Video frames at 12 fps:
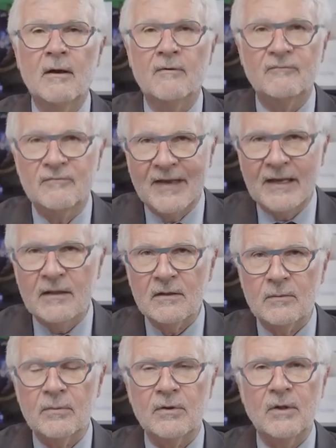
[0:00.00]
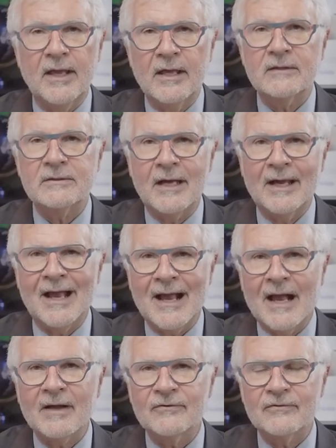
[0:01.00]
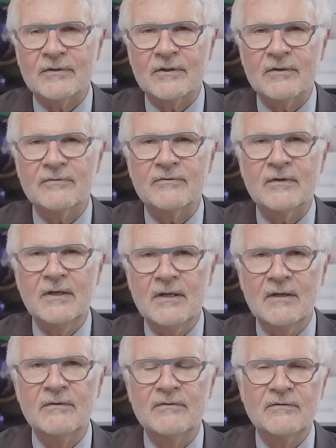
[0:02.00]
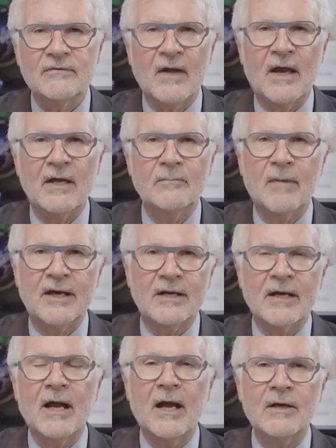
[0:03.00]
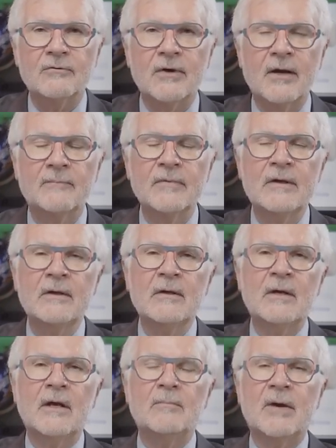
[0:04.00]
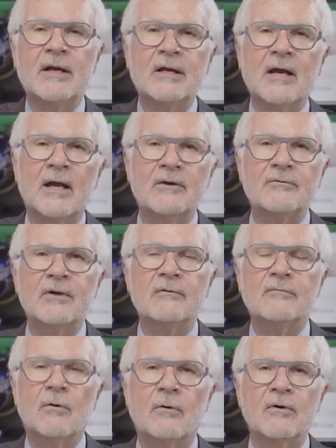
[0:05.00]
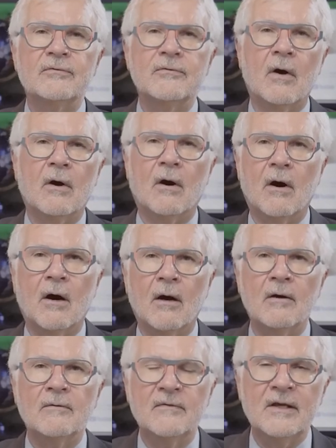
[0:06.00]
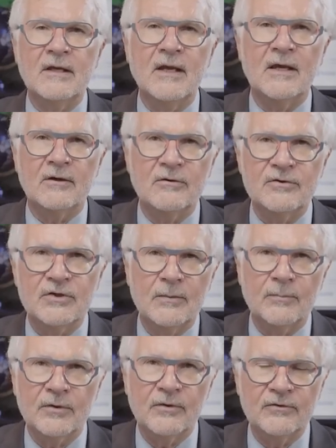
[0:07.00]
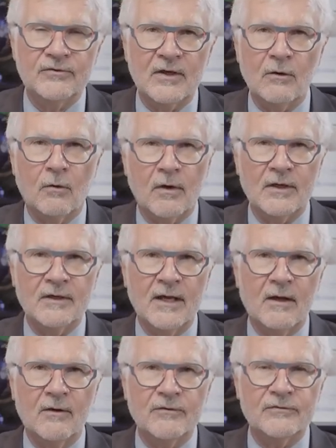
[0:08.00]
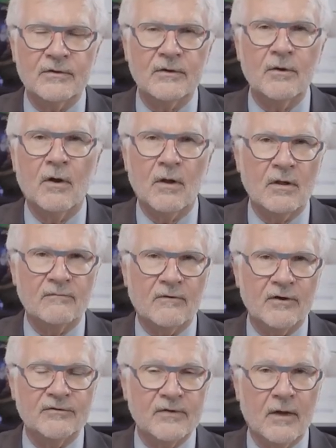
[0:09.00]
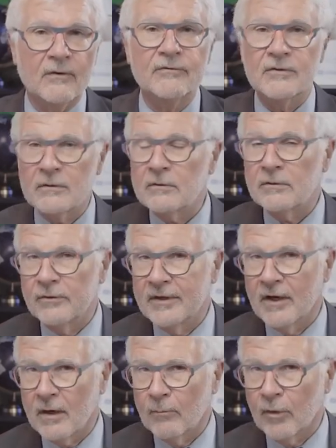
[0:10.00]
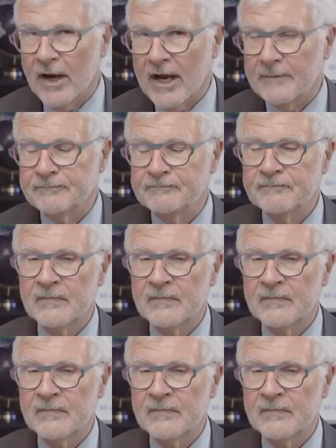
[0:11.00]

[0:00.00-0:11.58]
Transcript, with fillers: available antioxidants inside mitochondria. And mitochondria, of course, are the energy-producing organelles in all of our cells, including our brain.